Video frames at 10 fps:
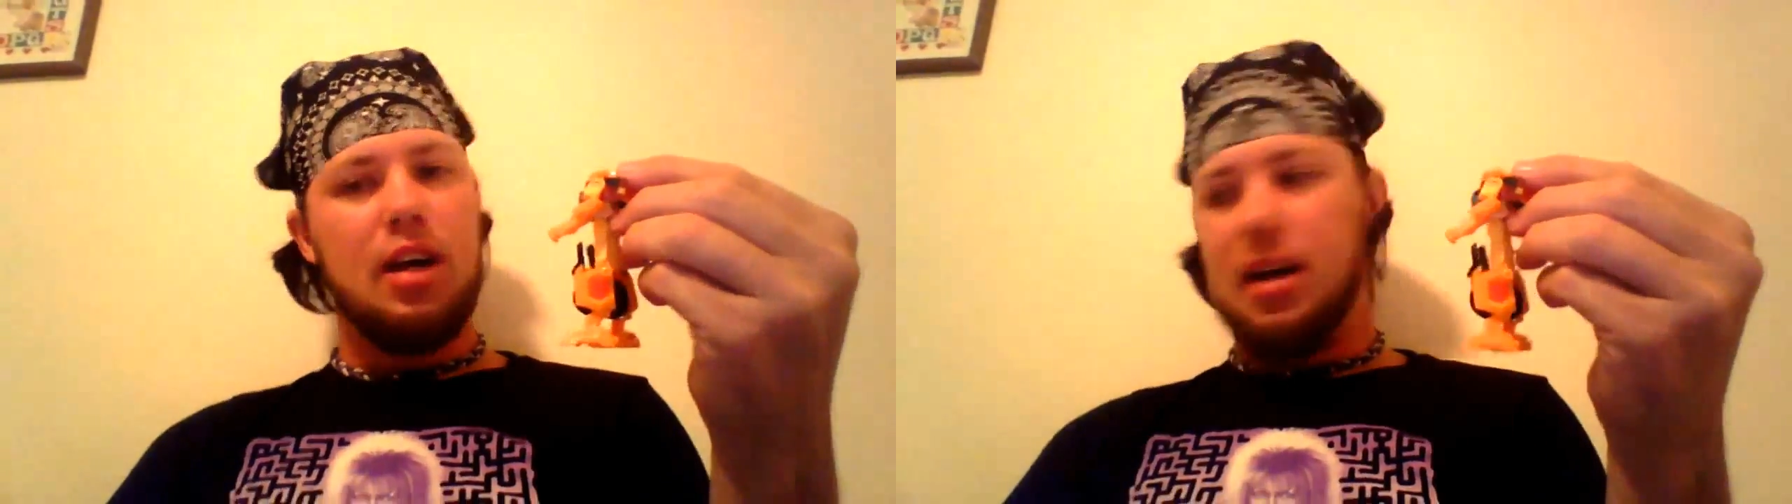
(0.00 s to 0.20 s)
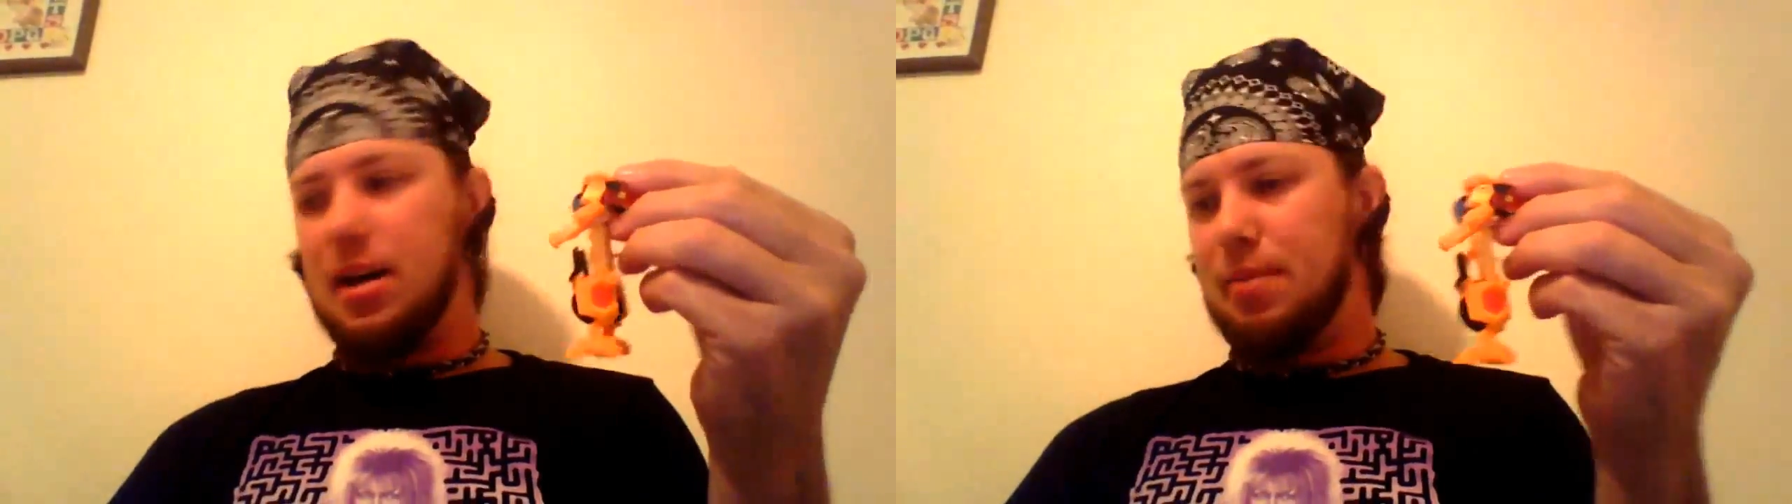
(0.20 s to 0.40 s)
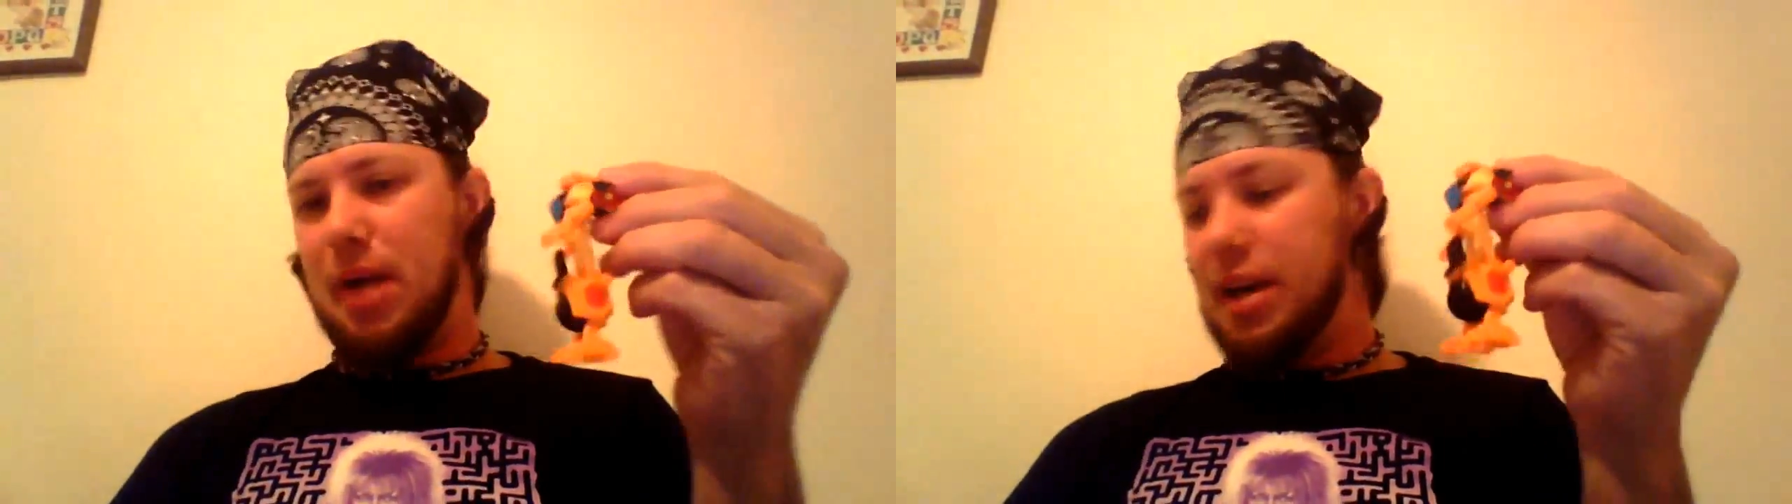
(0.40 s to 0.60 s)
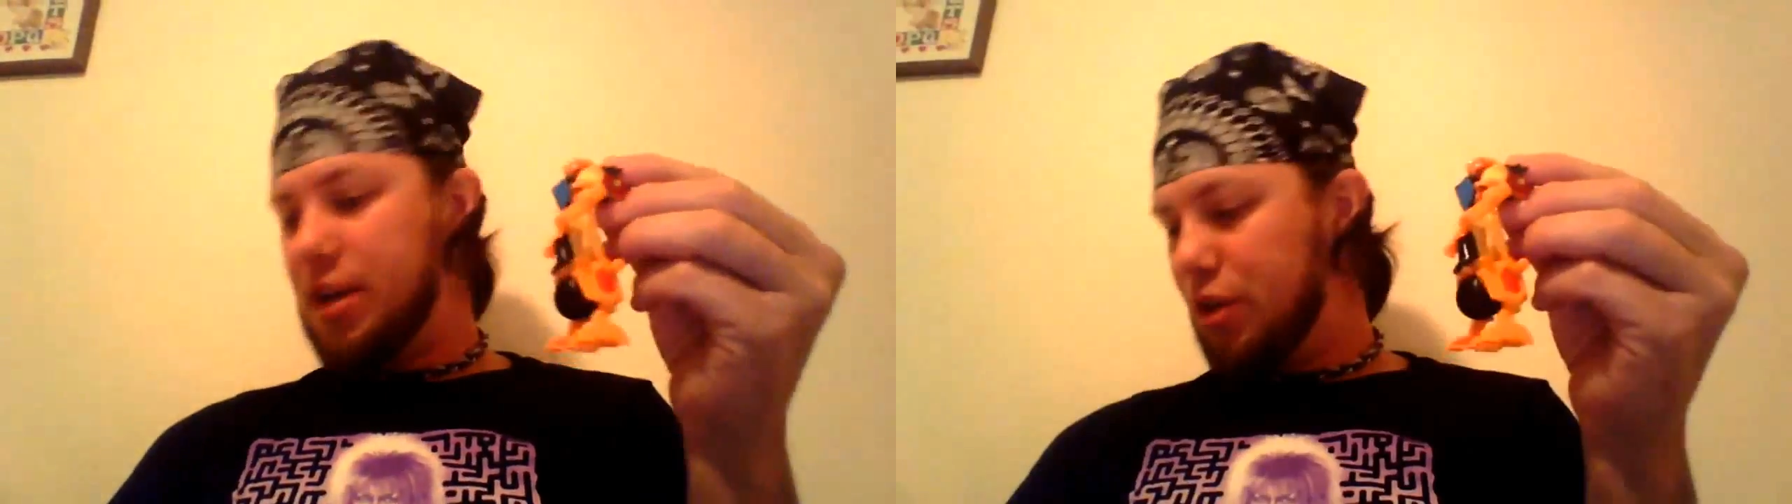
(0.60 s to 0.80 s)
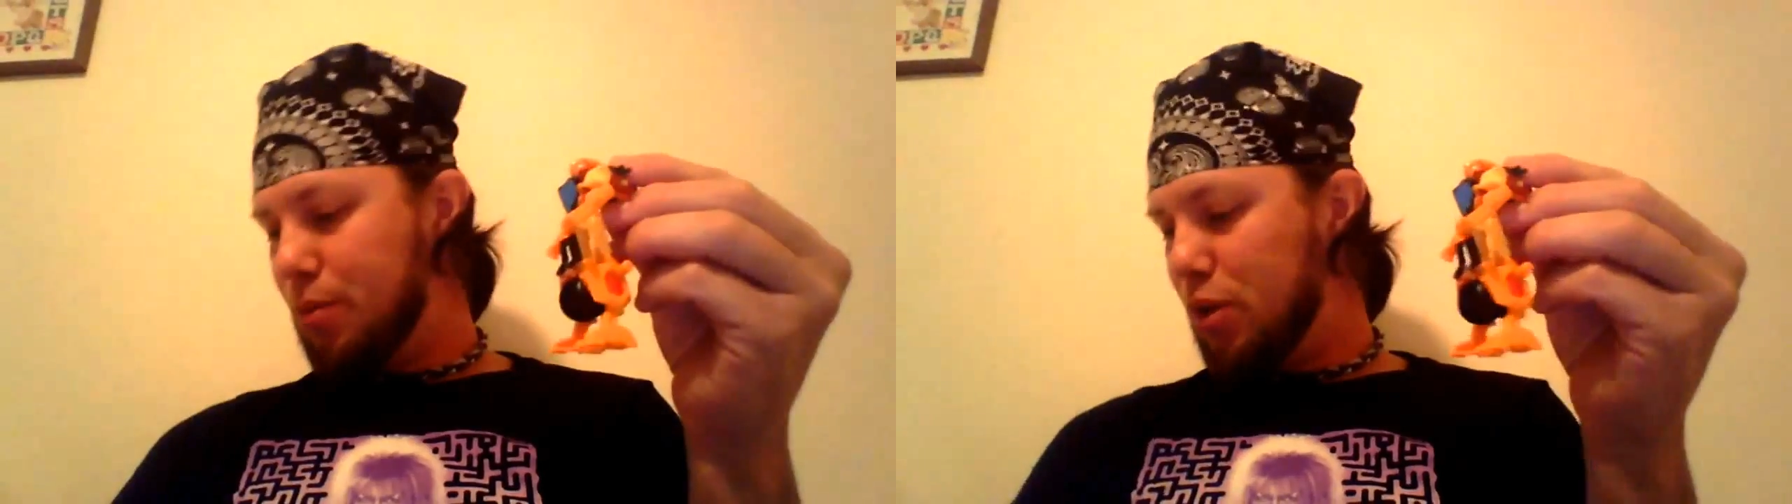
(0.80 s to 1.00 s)
Um, I didn't
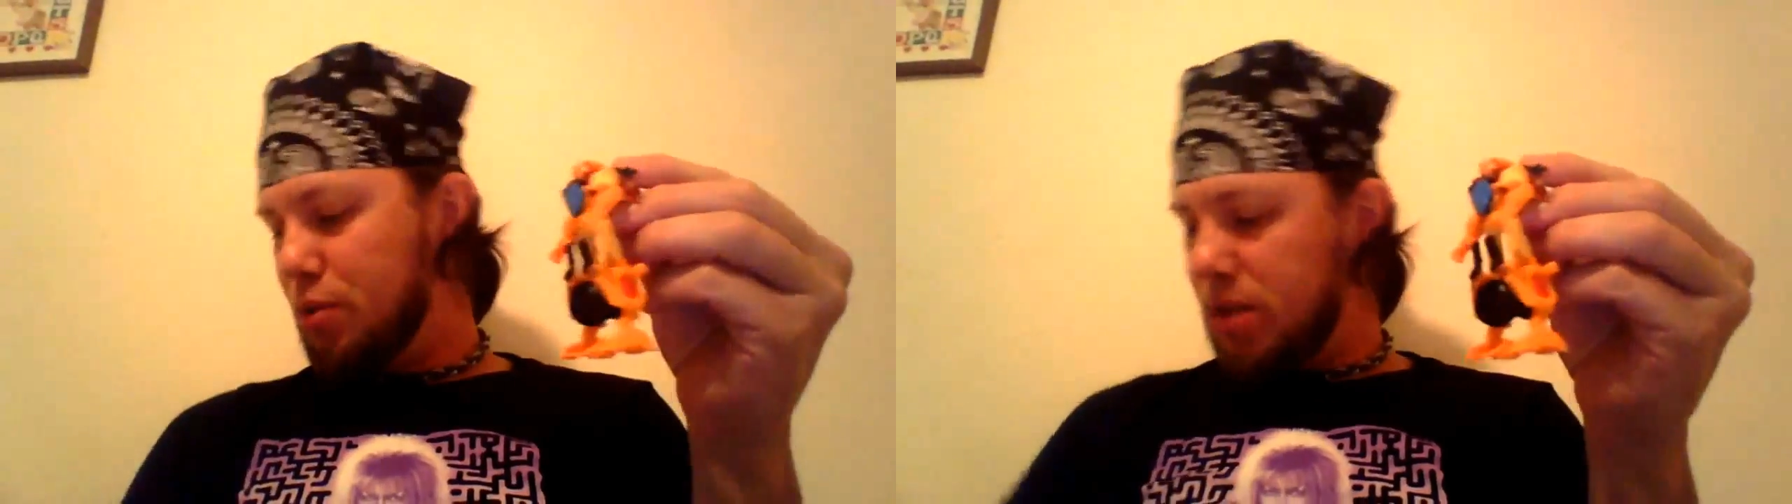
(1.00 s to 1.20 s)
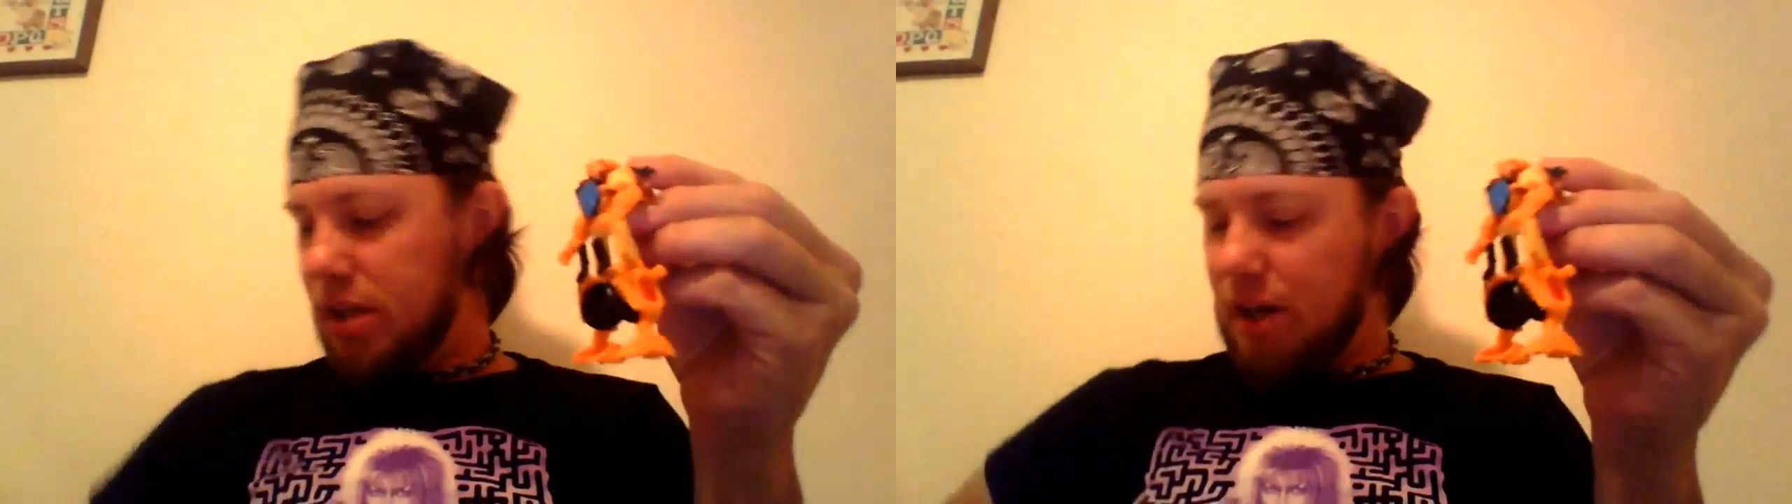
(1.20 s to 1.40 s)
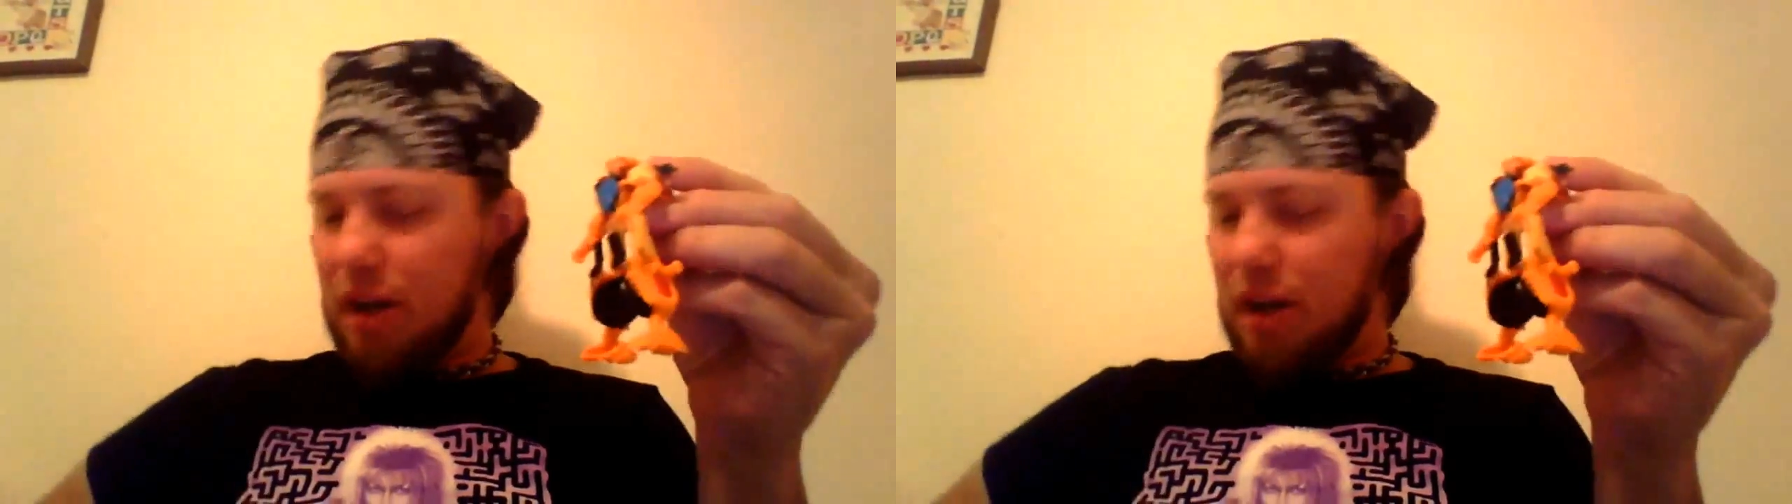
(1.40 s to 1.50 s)
show the posability